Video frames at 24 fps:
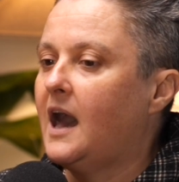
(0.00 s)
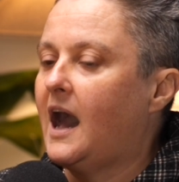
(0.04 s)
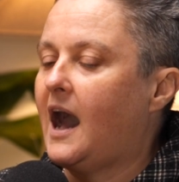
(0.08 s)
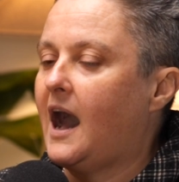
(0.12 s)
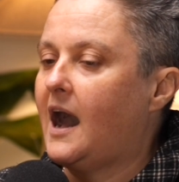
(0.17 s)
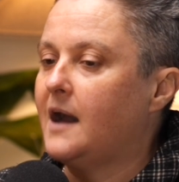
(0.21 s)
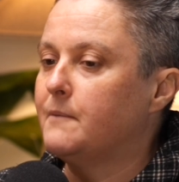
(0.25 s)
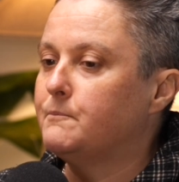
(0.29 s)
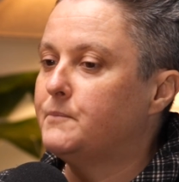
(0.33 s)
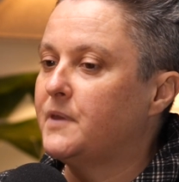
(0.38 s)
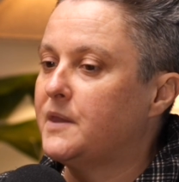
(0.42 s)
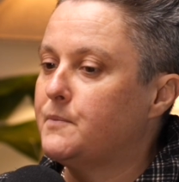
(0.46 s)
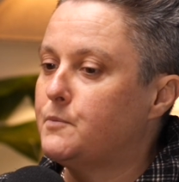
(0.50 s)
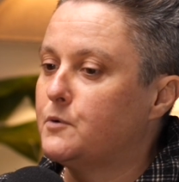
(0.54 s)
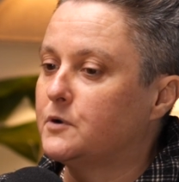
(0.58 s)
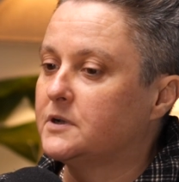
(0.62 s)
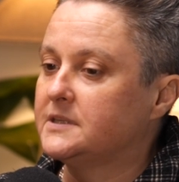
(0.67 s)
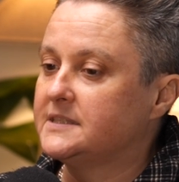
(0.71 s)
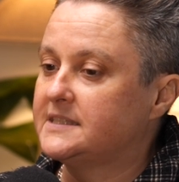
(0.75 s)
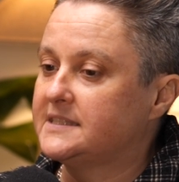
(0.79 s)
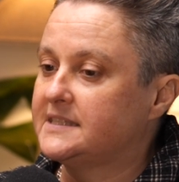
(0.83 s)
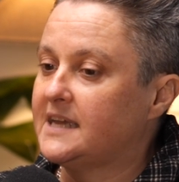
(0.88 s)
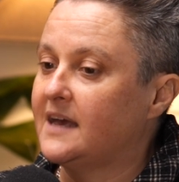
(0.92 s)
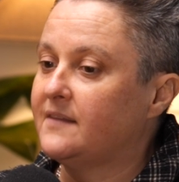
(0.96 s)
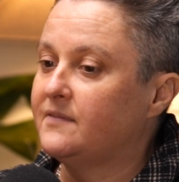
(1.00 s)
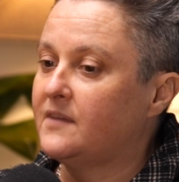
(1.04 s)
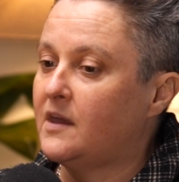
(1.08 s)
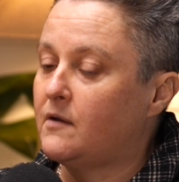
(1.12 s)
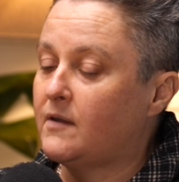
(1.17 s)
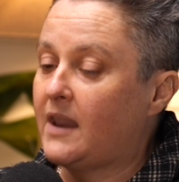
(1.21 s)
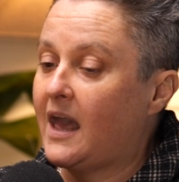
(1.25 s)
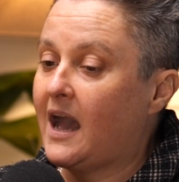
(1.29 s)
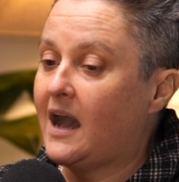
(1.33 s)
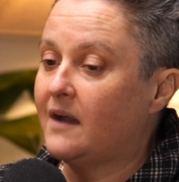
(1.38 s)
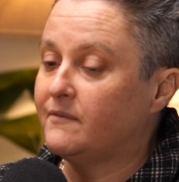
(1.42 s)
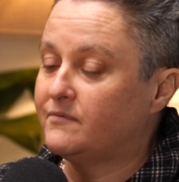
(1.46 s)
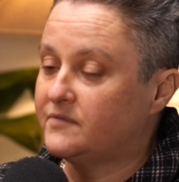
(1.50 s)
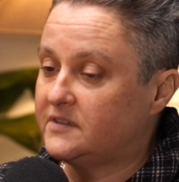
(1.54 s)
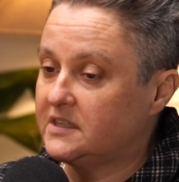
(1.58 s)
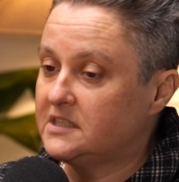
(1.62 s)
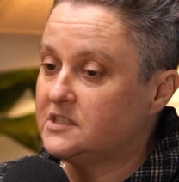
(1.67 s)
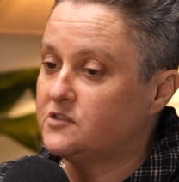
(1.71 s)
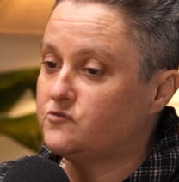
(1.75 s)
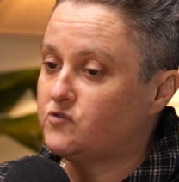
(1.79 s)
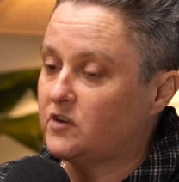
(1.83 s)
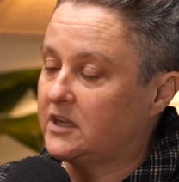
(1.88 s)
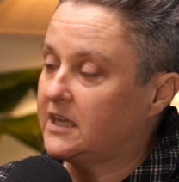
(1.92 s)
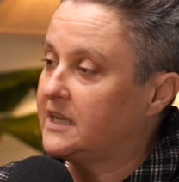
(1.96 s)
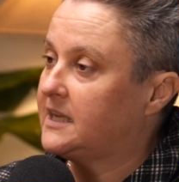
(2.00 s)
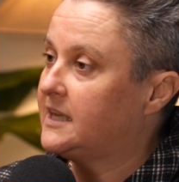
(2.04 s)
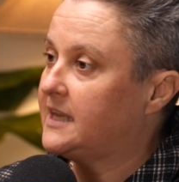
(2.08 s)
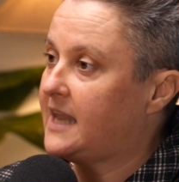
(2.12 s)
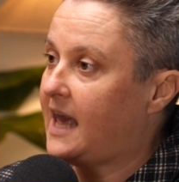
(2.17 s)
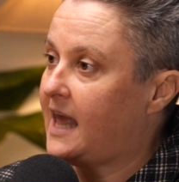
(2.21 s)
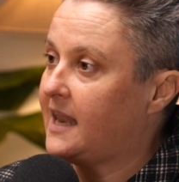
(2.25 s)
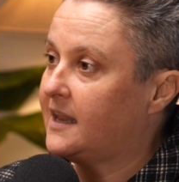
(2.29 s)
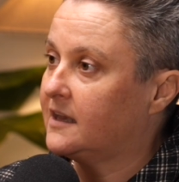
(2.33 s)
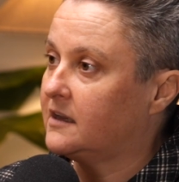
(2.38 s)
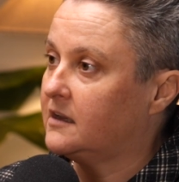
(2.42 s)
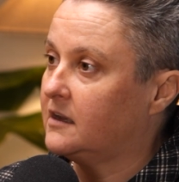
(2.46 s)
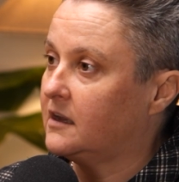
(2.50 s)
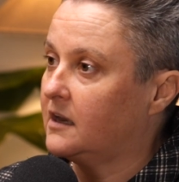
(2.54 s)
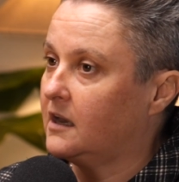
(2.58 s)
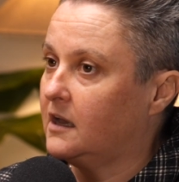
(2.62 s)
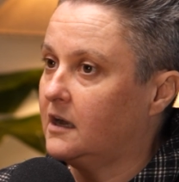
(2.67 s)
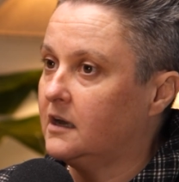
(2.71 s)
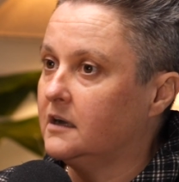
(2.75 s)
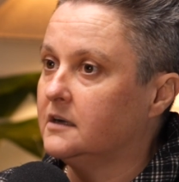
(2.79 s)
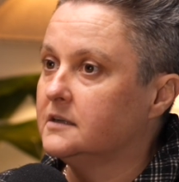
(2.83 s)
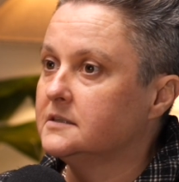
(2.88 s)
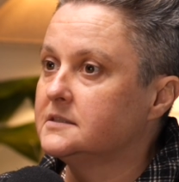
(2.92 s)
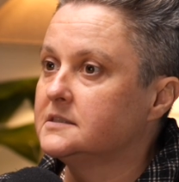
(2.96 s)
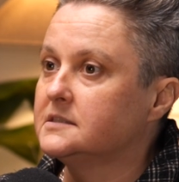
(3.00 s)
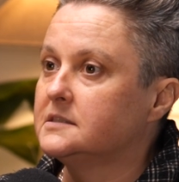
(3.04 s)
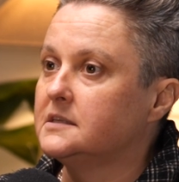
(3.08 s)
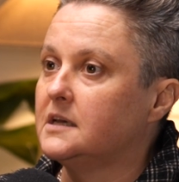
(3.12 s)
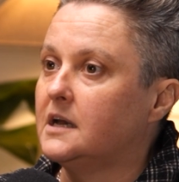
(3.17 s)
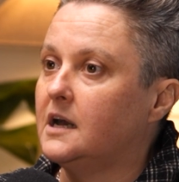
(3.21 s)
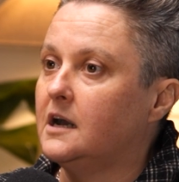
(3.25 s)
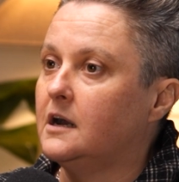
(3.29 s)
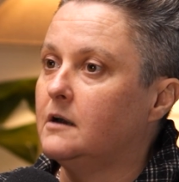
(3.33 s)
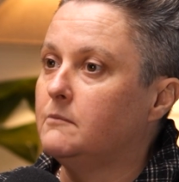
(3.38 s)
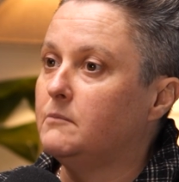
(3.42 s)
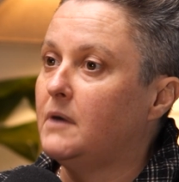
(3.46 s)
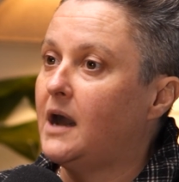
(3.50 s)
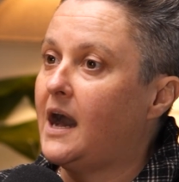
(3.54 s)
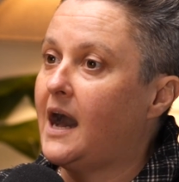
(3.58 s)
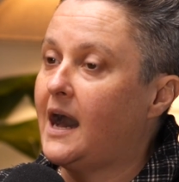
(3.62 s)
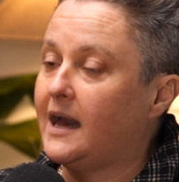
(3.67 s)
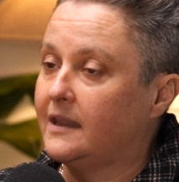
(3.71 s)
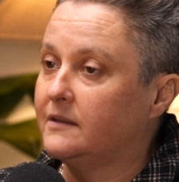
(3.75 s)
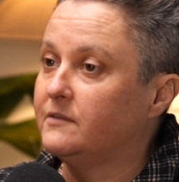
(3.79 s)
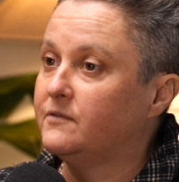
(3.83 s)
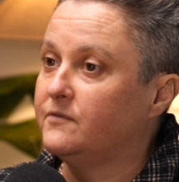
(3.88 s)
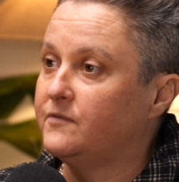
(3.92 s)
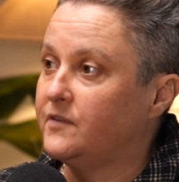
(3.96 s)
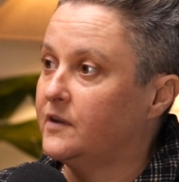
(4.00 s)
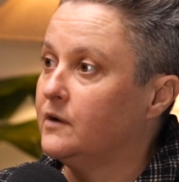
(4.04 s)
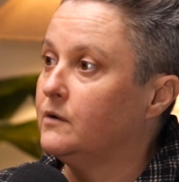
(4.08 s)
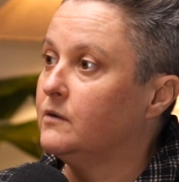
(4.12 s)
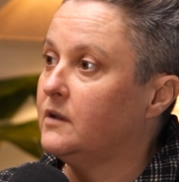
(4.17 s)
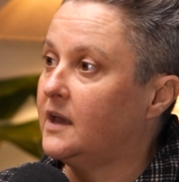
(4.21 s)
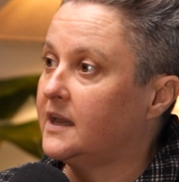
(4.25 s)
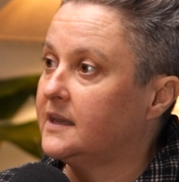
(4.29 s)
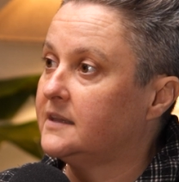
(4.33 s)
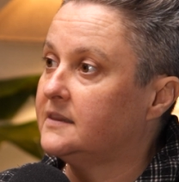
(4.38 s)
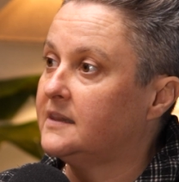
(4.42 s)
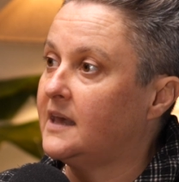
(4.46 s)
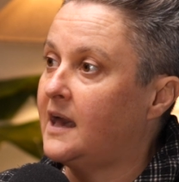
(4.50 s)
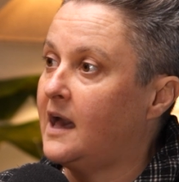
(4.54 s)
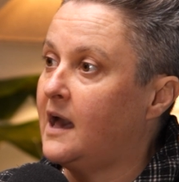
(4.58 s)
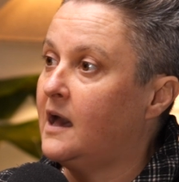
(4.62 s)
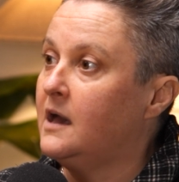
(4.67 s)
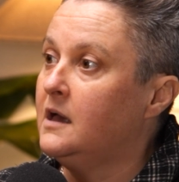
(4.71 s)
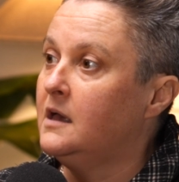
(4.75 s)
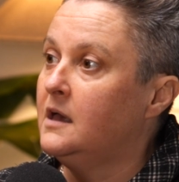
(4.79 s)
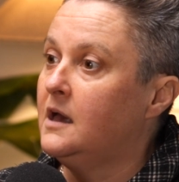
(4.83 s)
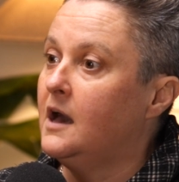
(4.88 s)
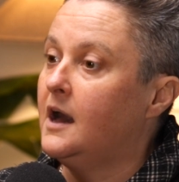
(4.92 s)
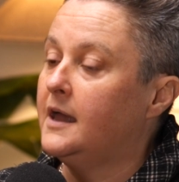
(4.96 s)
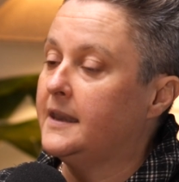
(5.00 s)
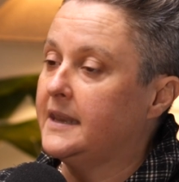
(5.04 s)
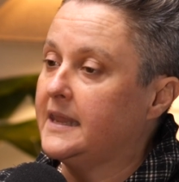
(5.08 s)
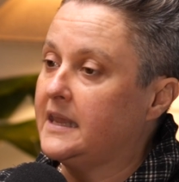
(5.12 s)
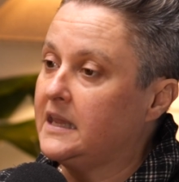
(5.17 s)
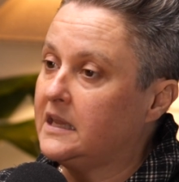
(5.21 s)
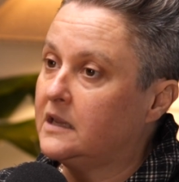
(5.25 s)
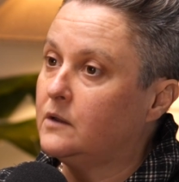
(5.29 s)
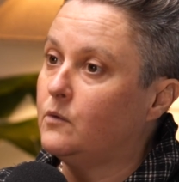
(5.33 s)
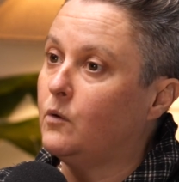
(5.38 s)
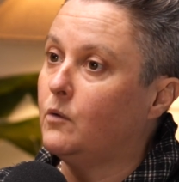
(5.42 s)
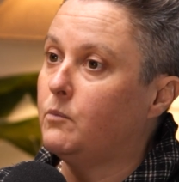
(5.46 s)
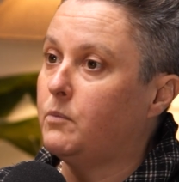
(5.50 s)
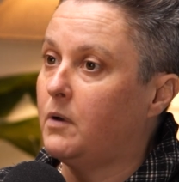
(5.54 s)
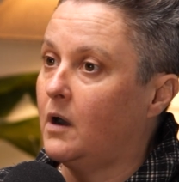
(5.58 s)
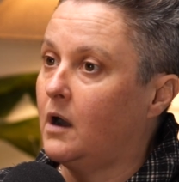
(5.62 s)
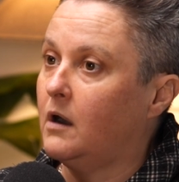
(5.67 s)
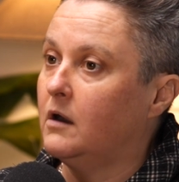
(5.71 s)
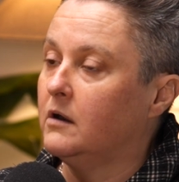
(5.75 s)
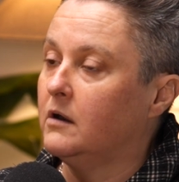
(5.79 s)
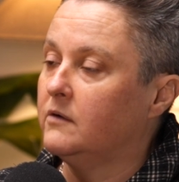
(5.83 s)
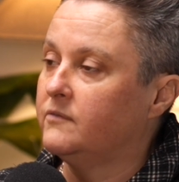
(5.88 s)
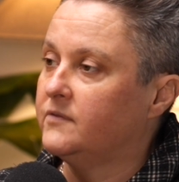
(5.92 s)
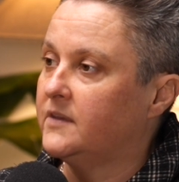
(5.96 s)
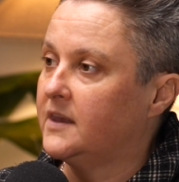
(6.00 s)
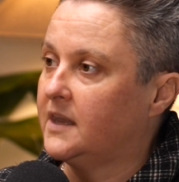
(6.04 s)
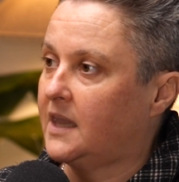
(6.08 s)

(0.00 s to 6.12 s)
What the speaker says: And people can stand there and have this drink in an elegant glass and feel like they're an equal part of the